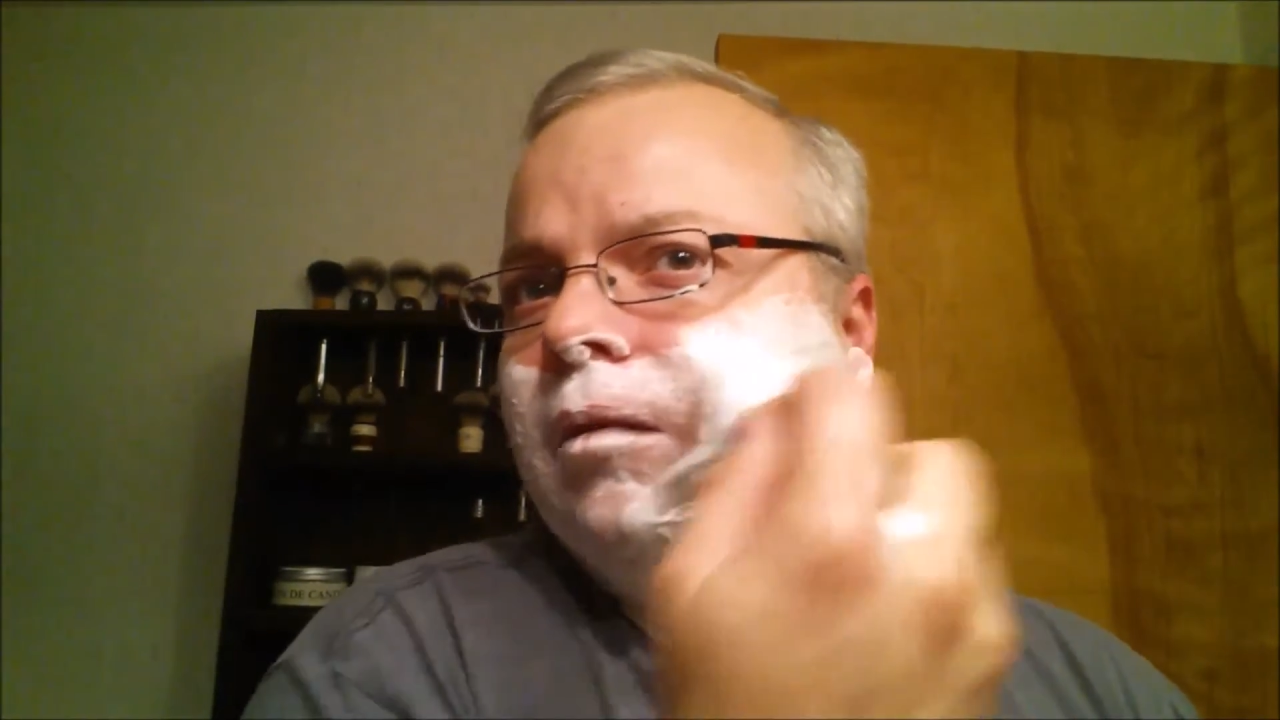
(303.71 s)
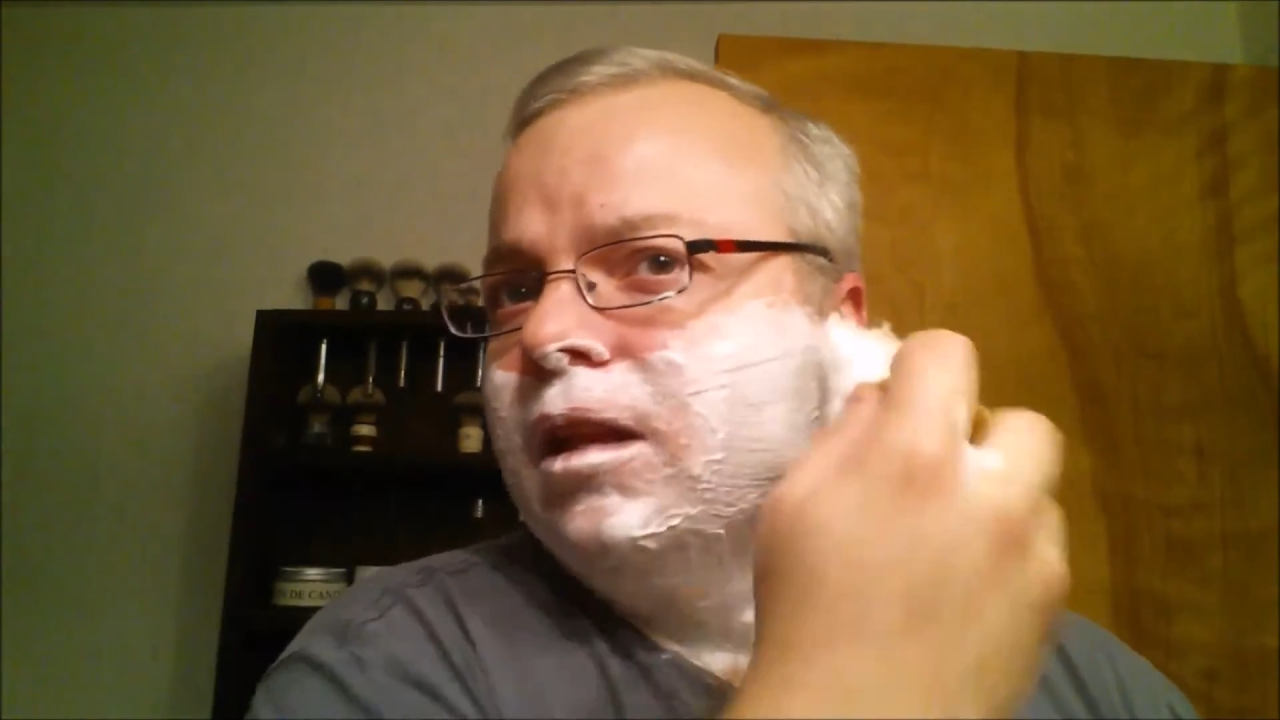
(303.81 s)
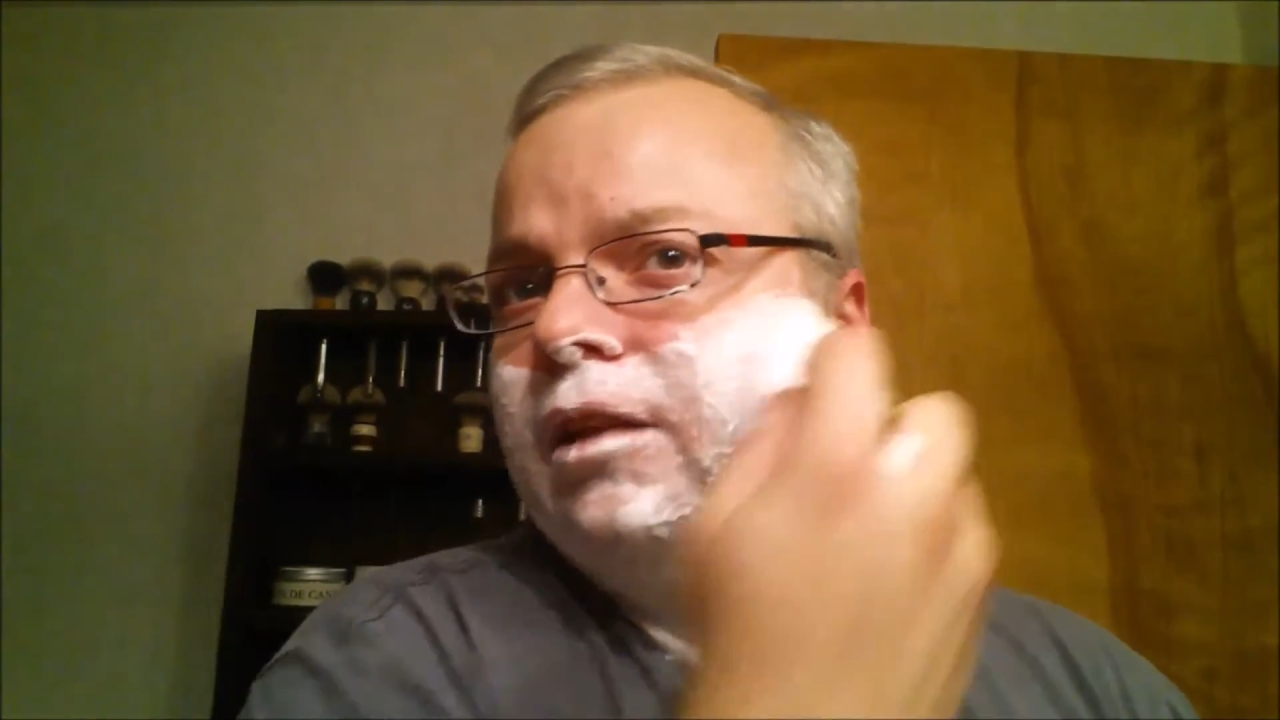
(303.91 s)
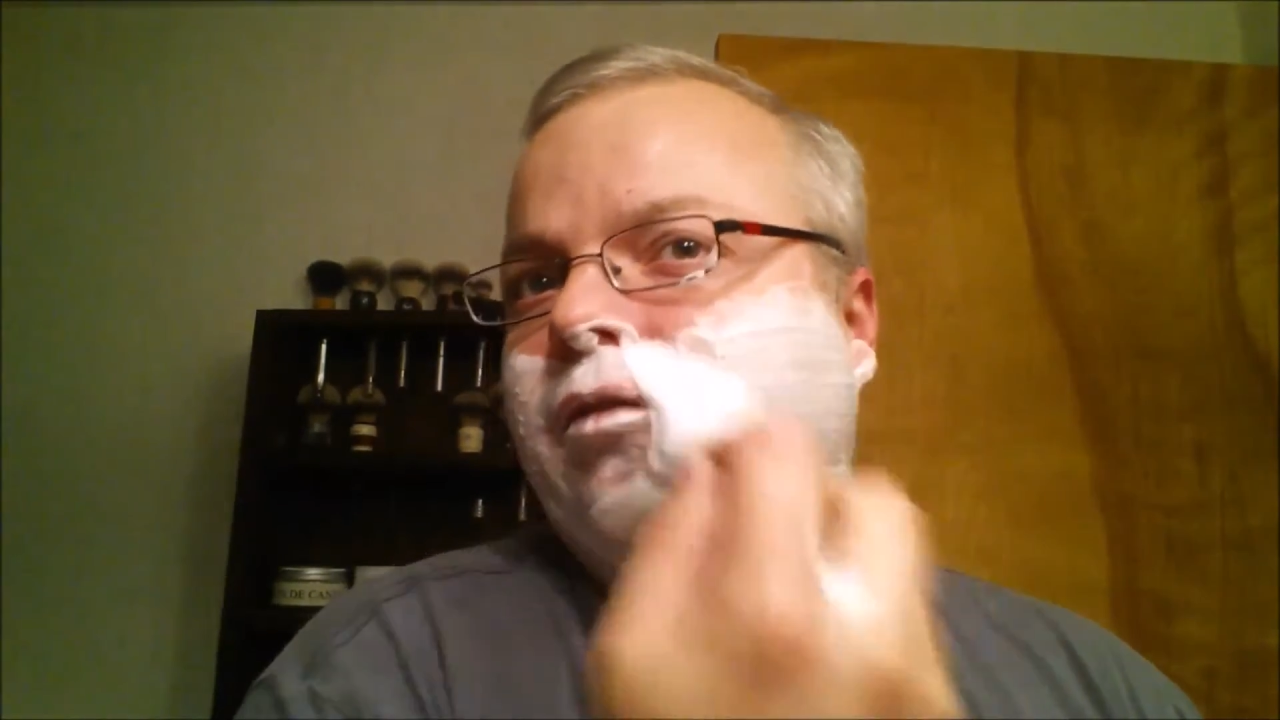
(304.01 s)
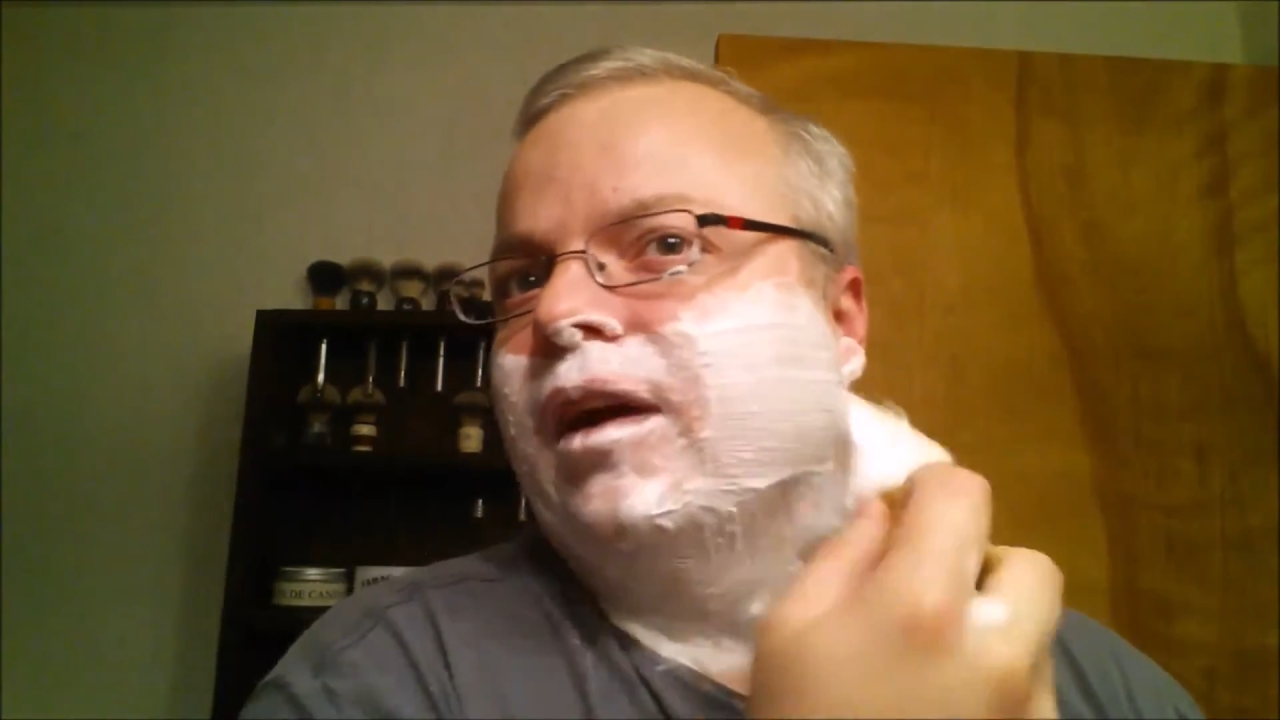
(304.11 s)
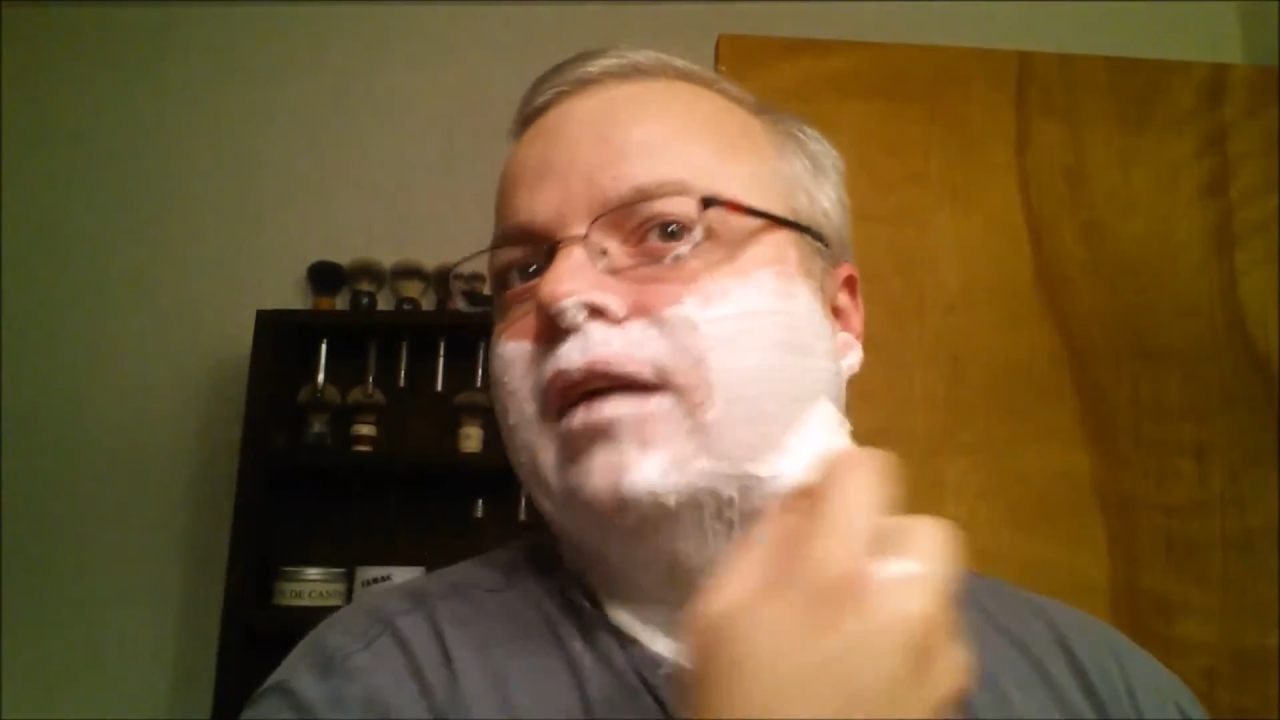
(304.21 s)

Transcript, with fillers: but that's